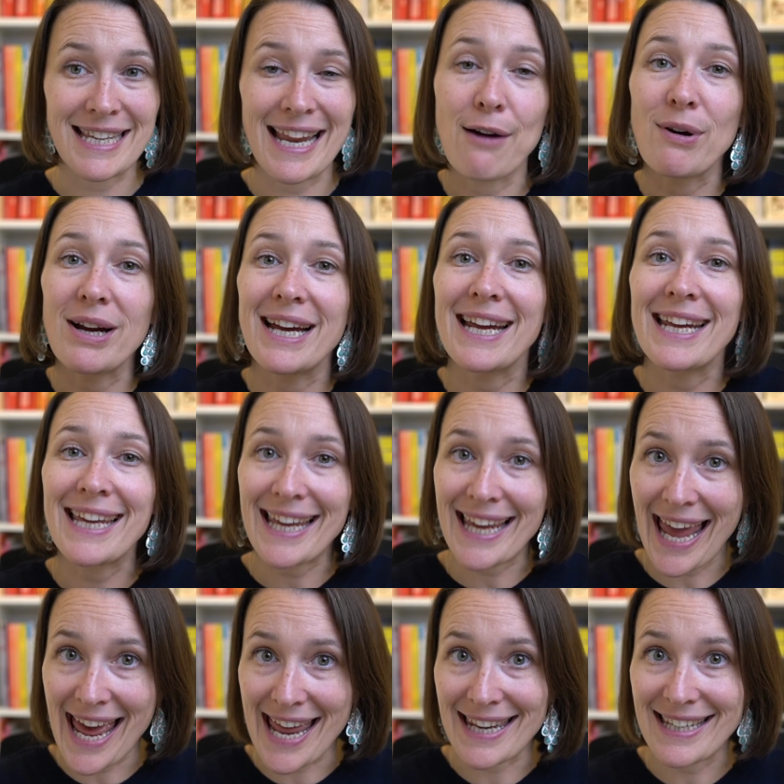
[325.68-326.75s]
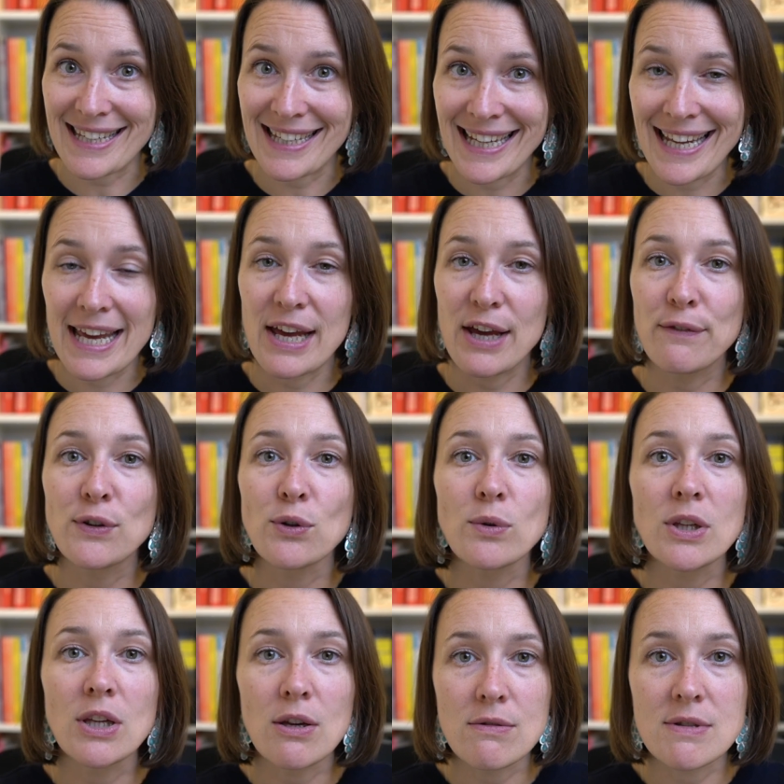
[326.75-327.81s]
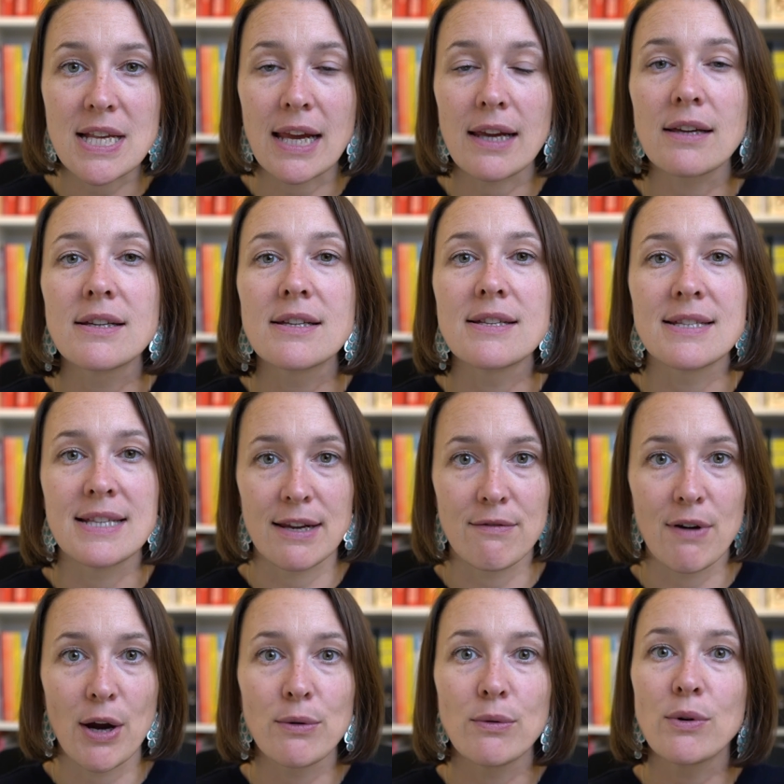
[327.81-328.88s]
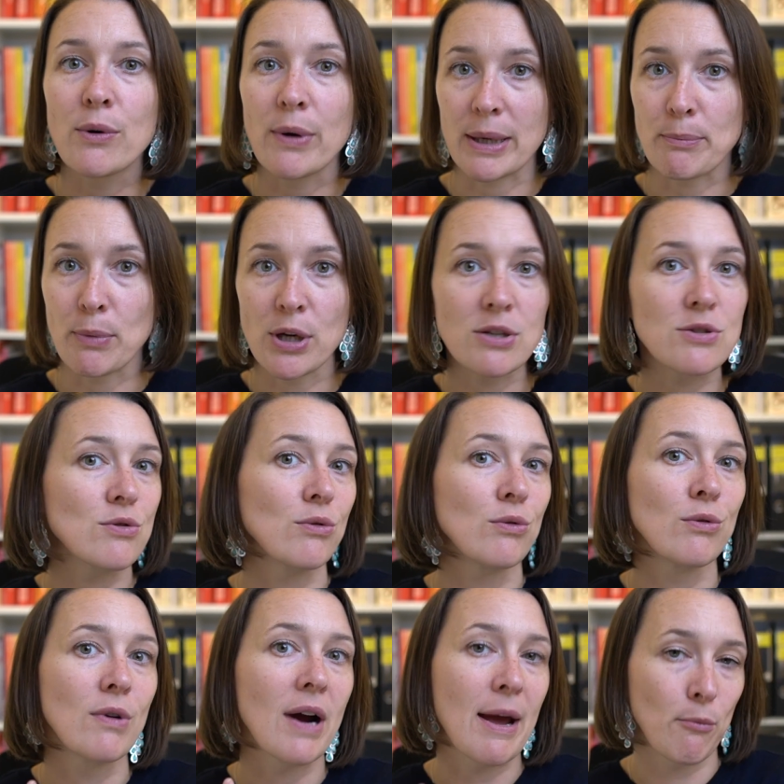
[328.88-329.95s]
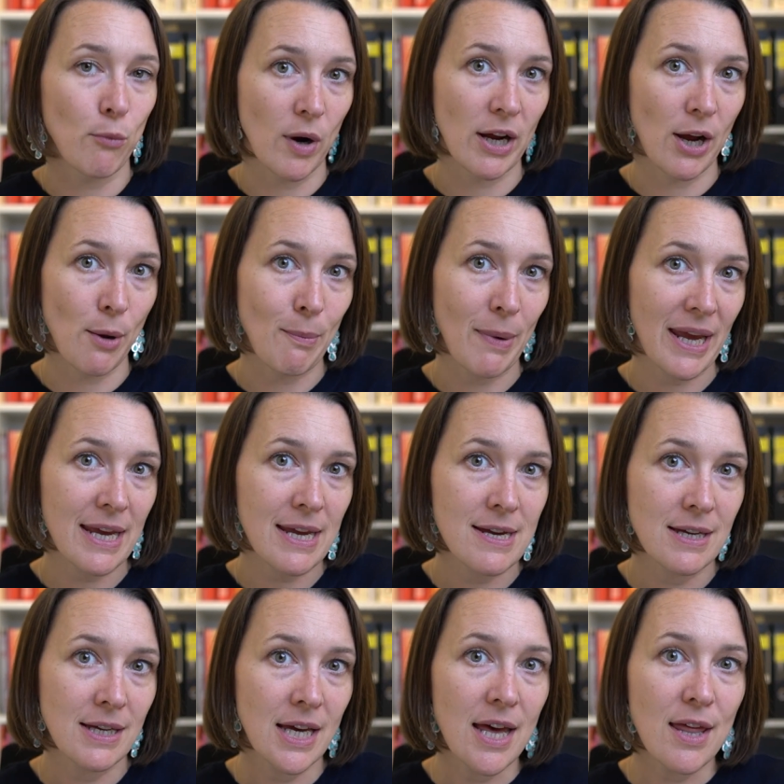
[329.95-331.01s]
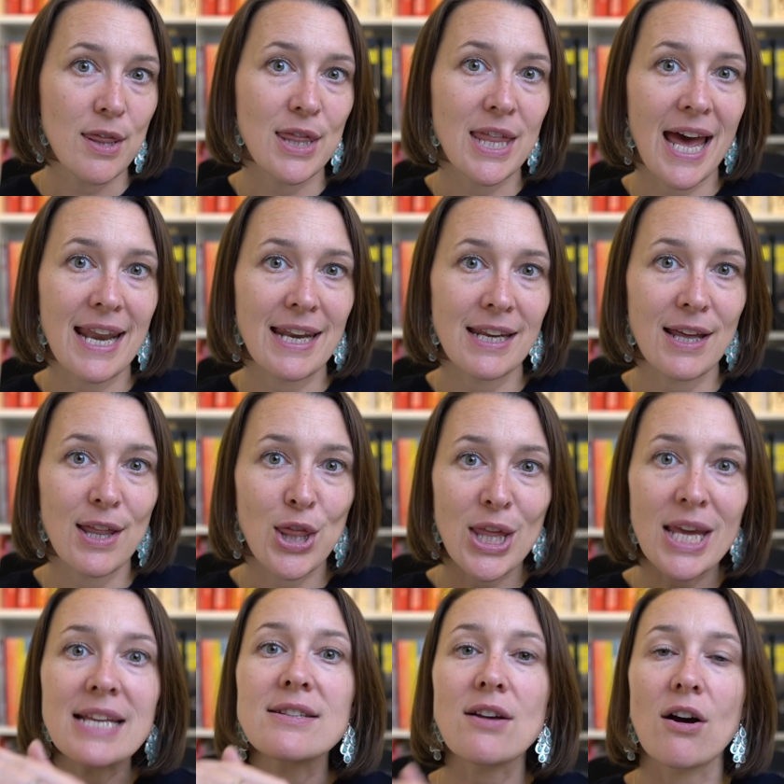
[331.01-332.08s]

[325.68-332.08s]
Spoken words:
Now, again, if you're using Xero, QuickBooks or MYOB, then these